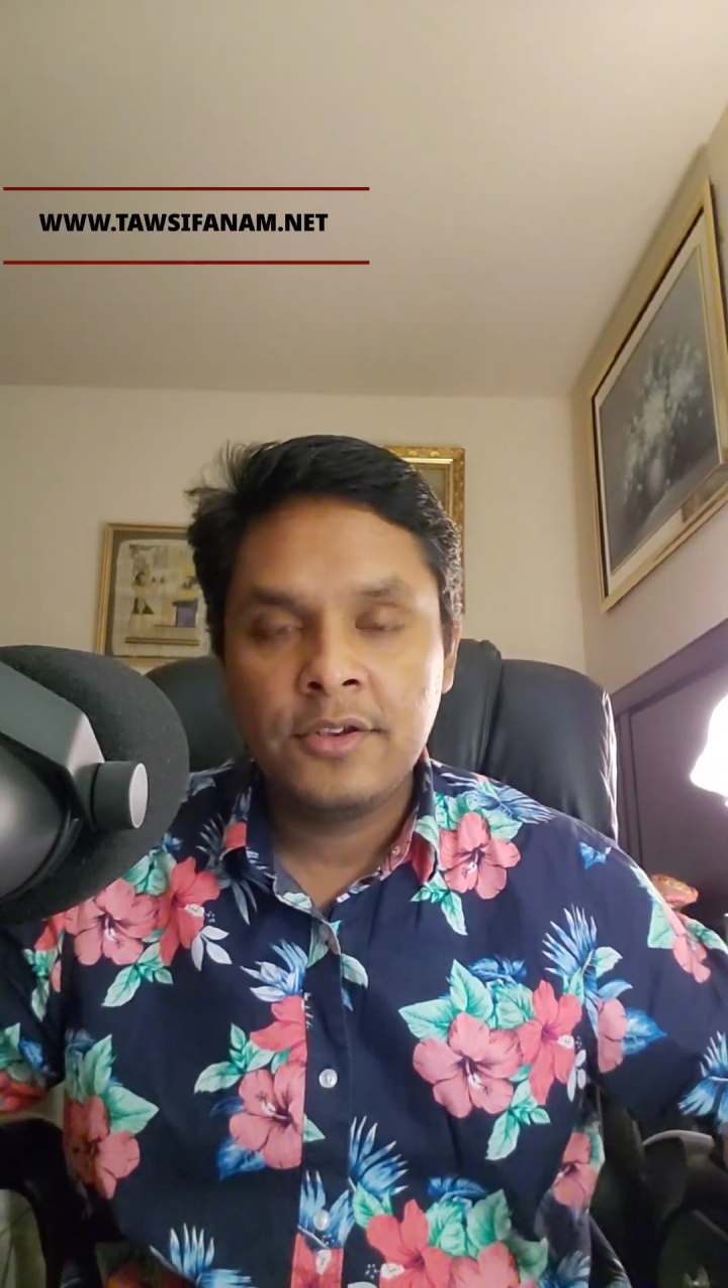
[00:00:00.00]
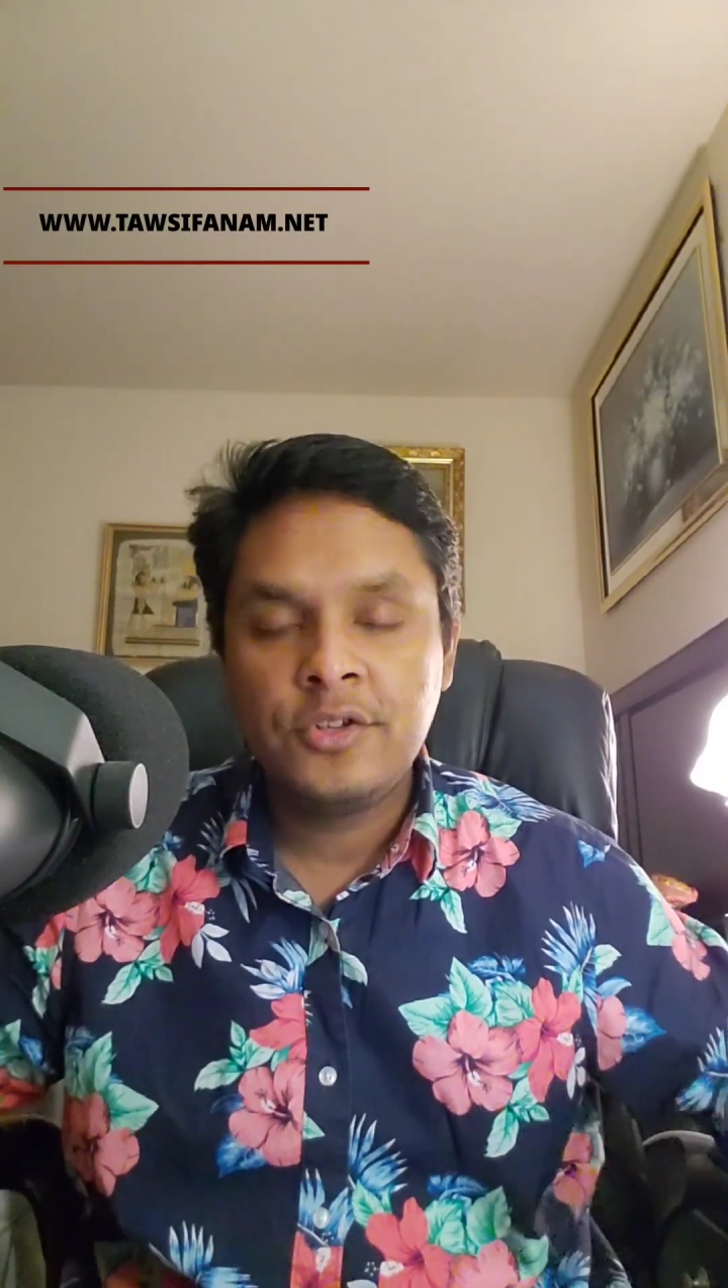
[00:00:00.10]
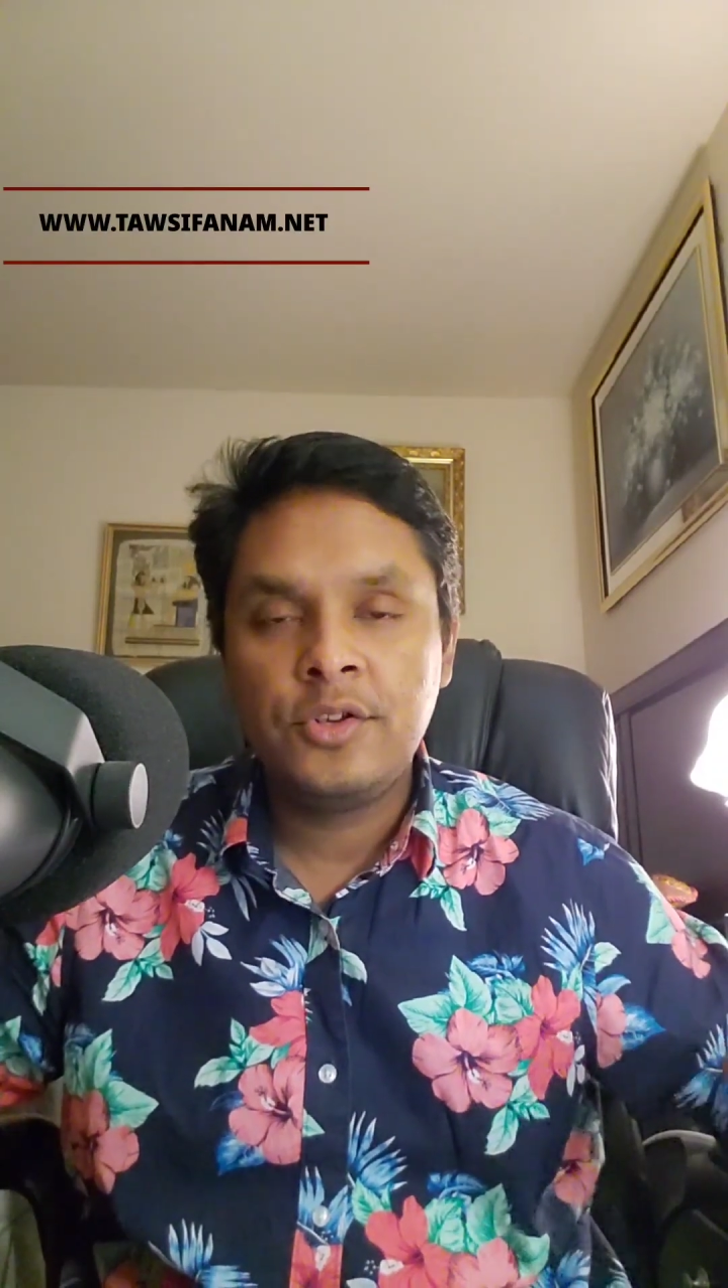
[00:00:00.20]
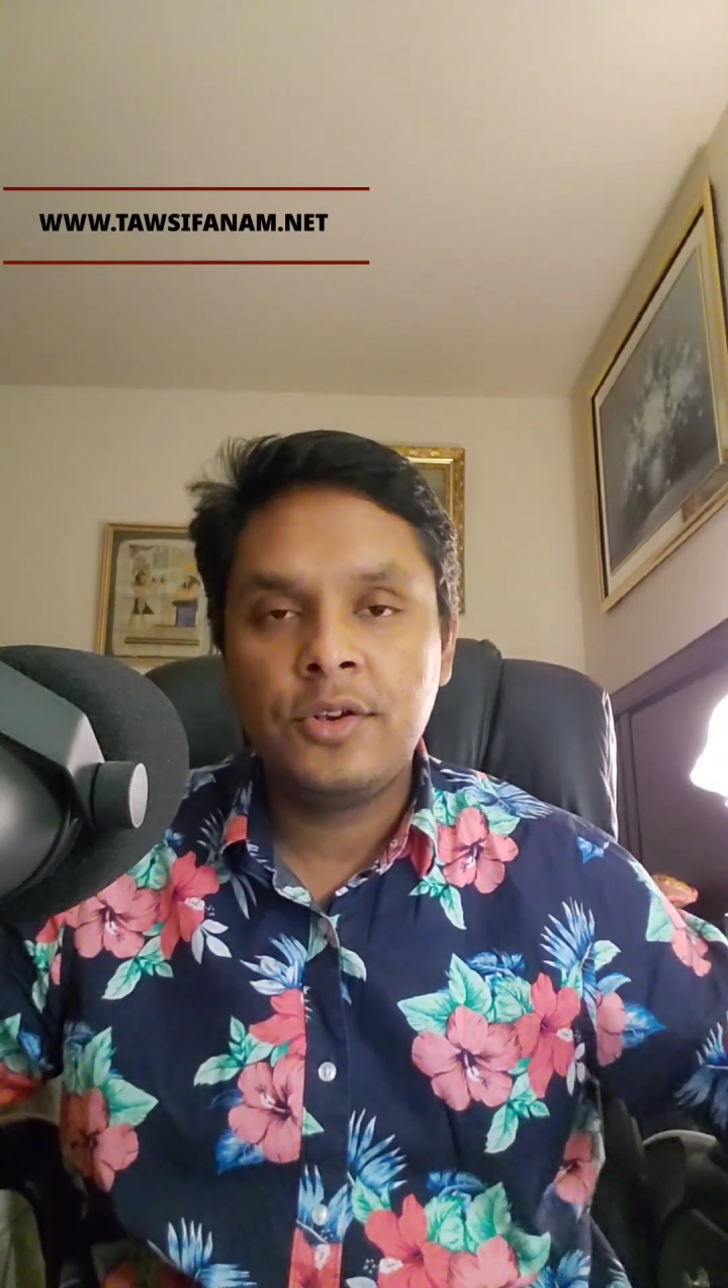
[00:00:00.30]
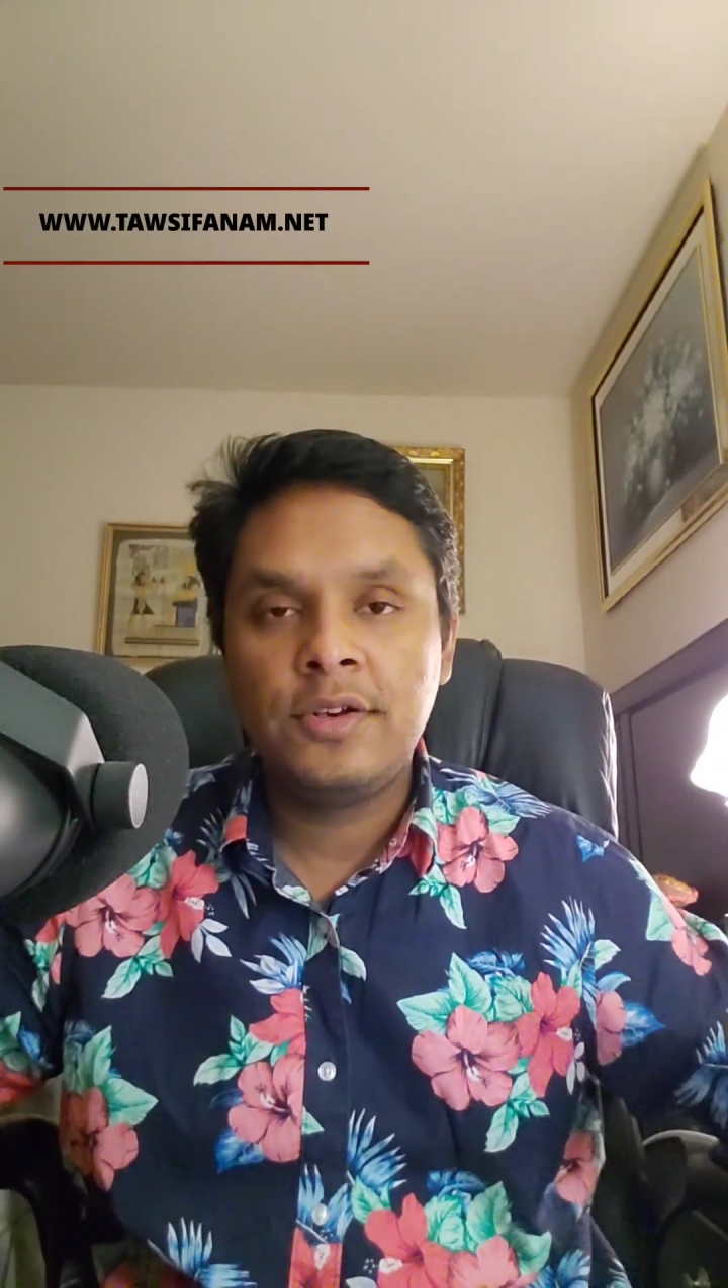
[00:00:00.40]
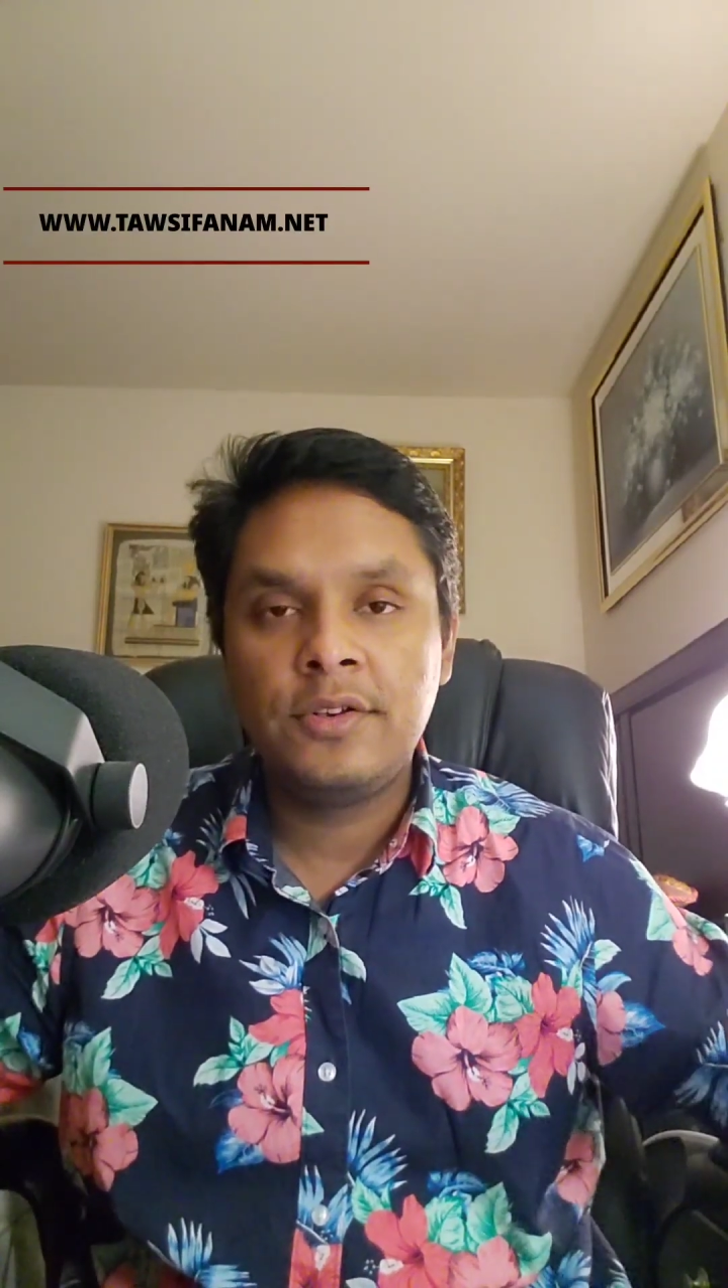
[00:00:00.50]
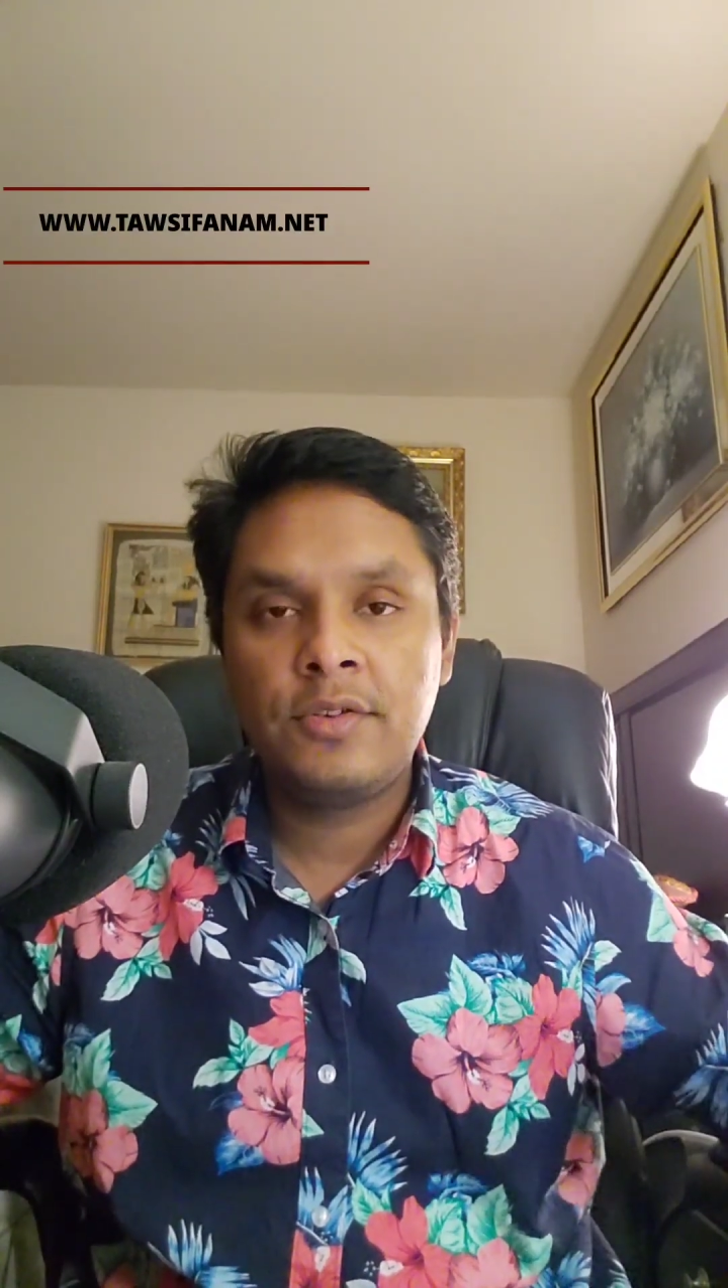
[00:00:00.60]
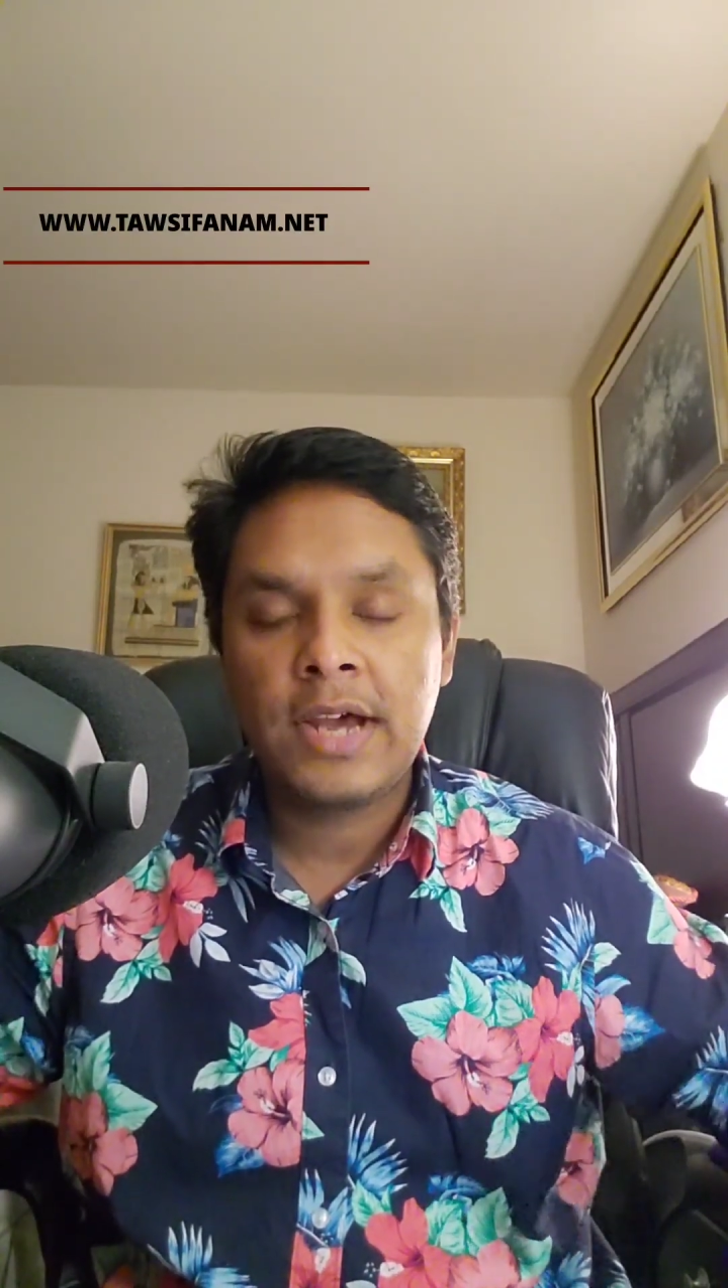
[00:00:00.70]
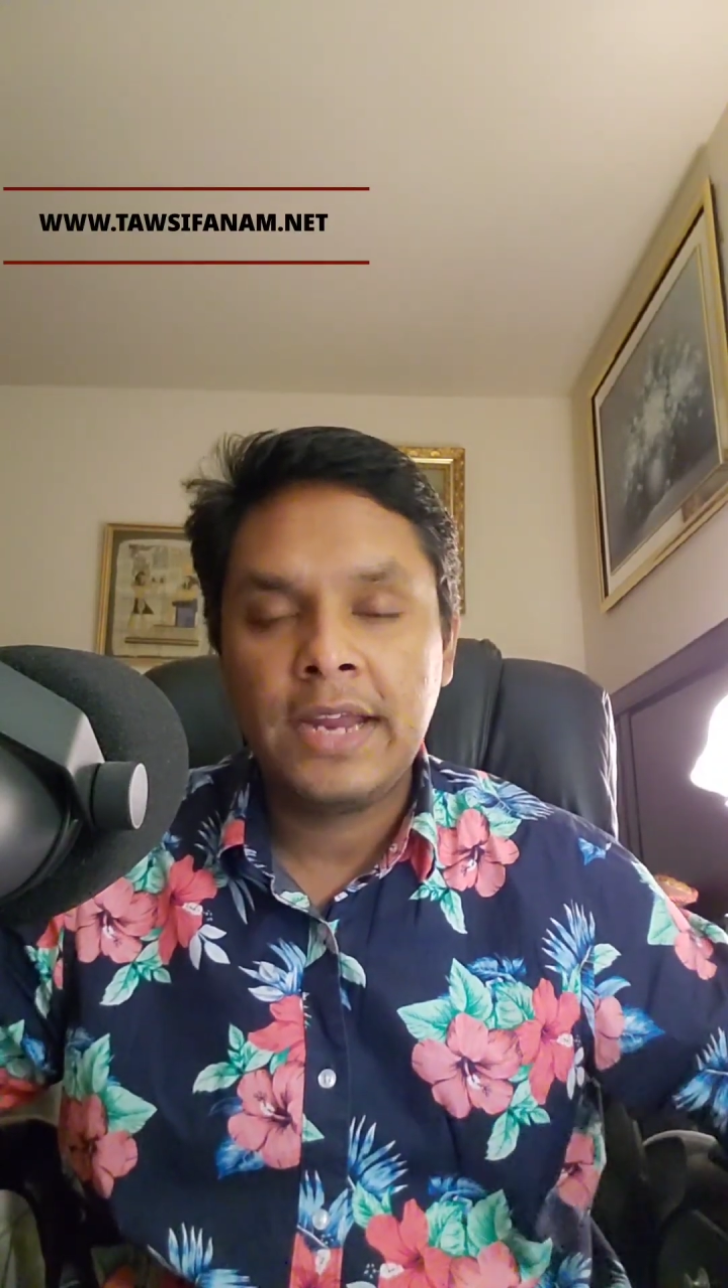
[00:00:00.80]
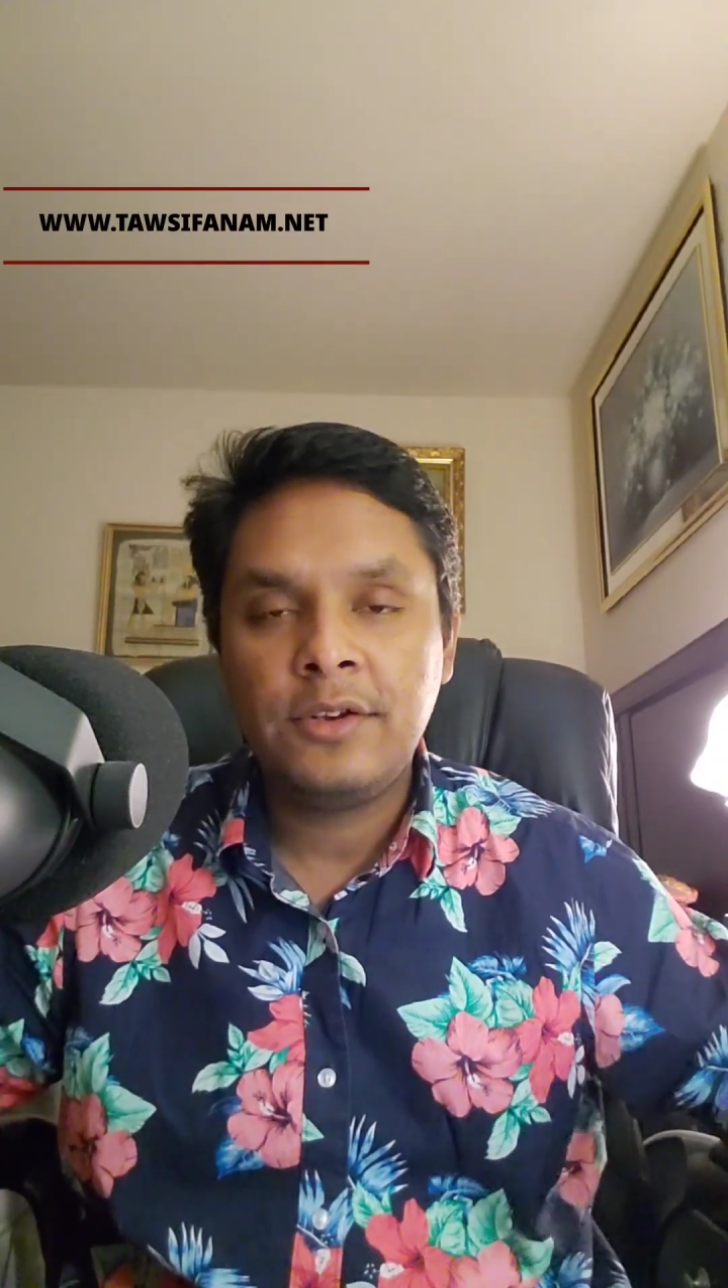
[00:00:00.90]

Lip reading: should try